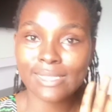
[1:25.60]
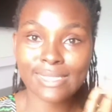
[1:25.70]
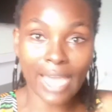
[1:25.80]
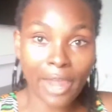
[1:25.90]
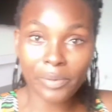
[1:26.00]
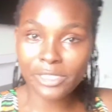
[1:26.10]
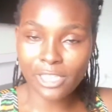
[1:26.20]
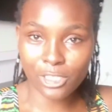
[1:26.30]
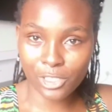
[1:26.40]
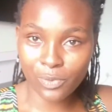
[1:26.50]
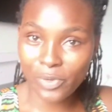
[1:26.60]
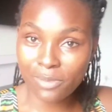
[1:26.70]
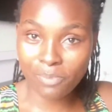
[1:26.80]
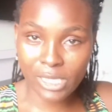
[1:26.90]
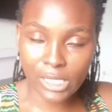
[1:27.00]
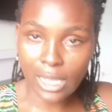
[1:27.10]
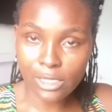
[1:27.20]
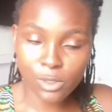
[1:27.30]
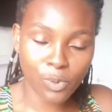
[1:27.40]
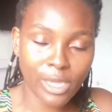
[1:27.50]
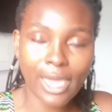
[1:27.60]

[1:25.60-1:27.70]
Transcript: diary session with Biggie last week,